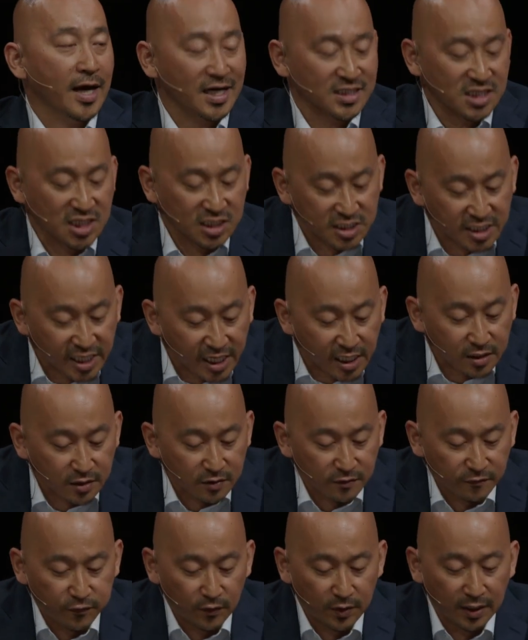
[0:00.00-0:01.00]
God's
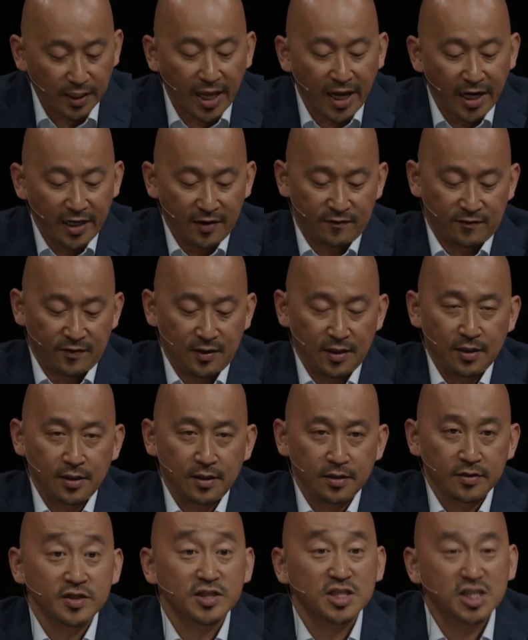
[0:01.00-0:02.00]
standard for life.
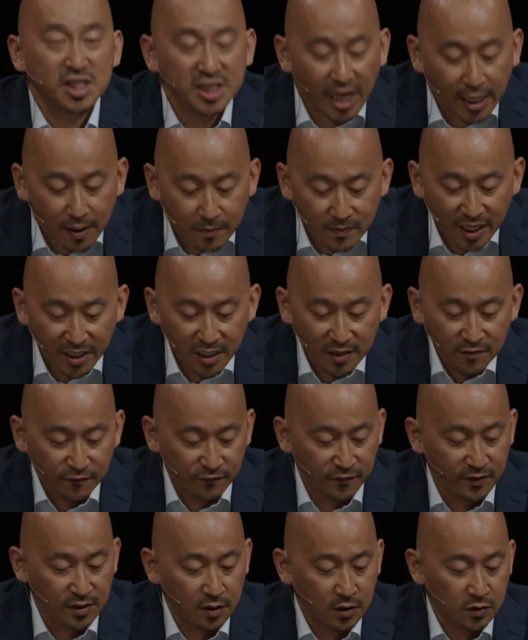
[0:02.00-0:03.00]
The shame that he
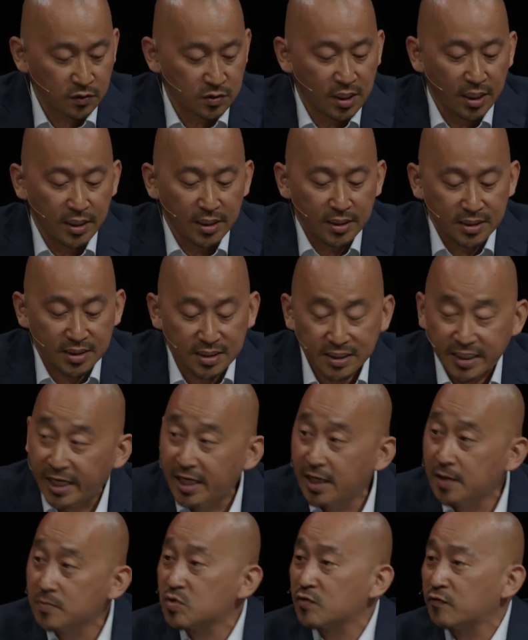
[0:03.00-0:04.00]
feels
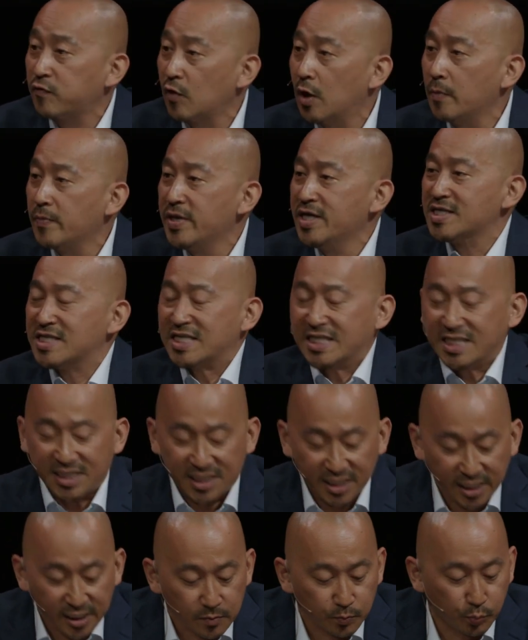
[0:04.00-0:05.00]
stems from his
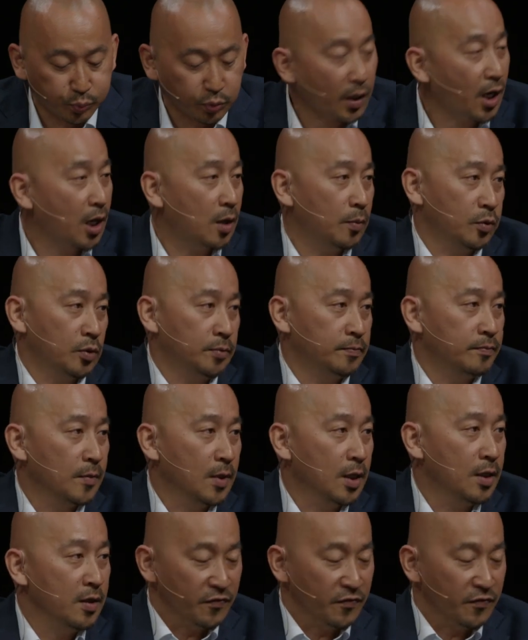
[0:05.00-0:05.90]
sin problem.